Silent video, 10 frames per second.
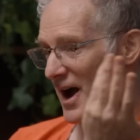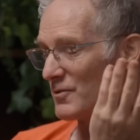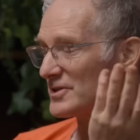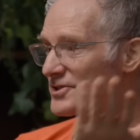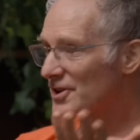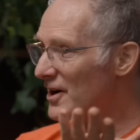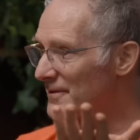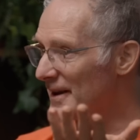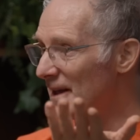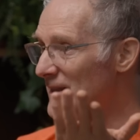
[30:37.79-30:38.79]
I was
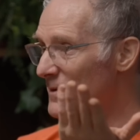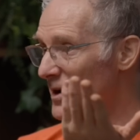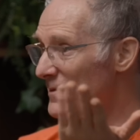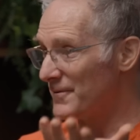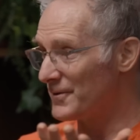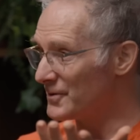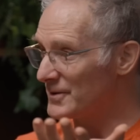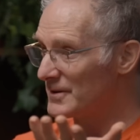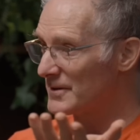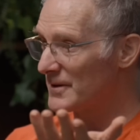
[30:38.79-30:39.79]
starving, and they brought me food.